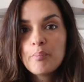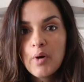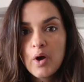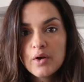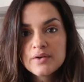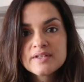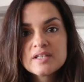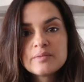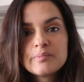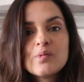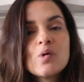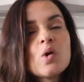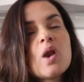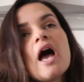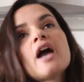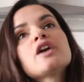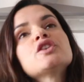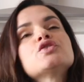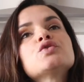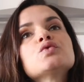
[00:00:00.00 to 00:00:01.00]
possible,
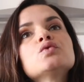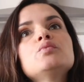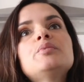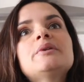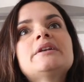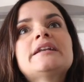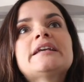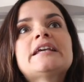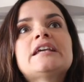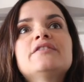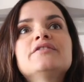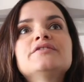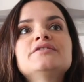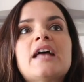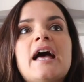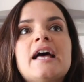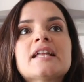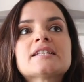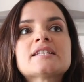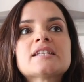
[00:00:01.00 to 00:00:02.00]
I do believe
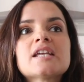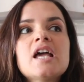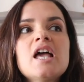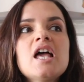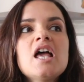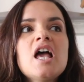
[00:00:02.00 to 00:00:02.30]
that,